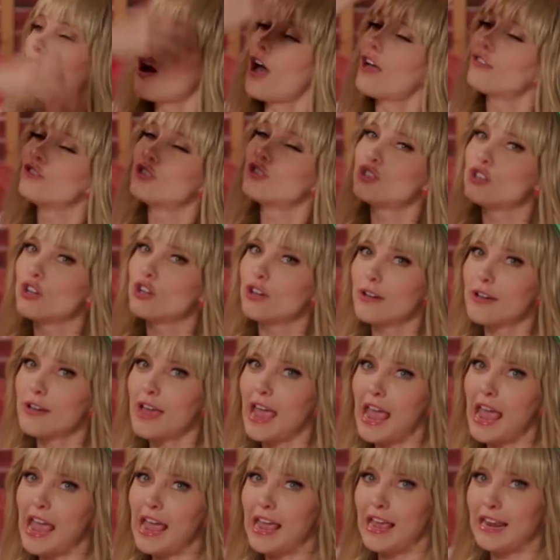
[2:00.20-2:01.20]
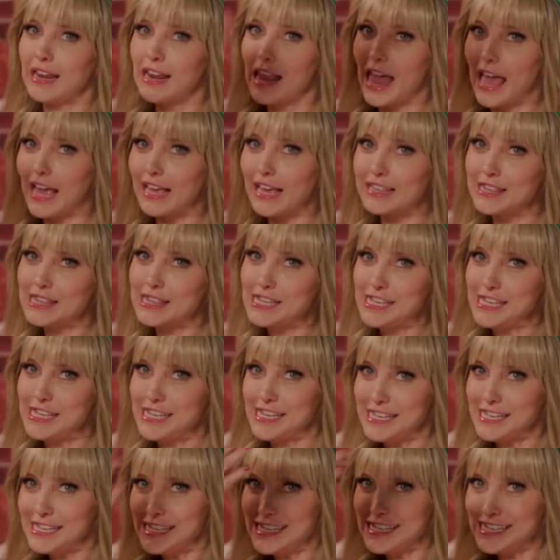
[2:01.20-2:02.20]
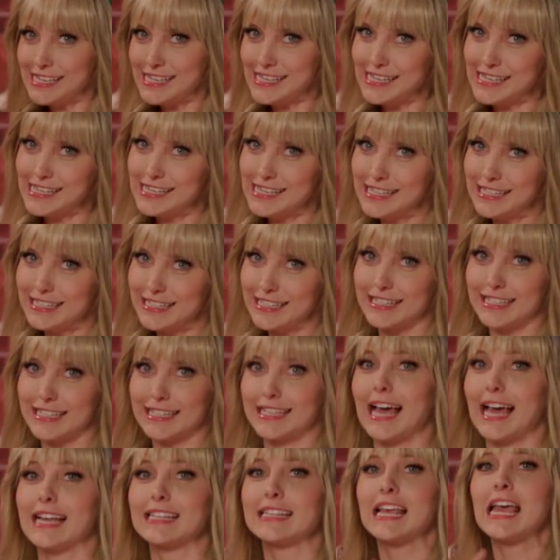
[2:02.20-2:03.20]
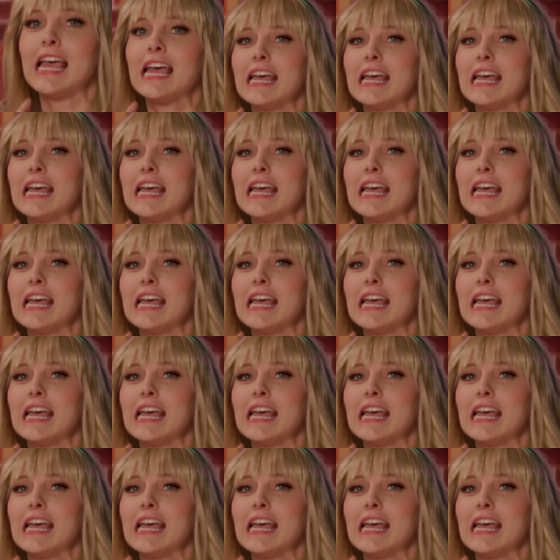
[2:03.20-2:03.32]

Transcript: called sugarcane, like these. Yes,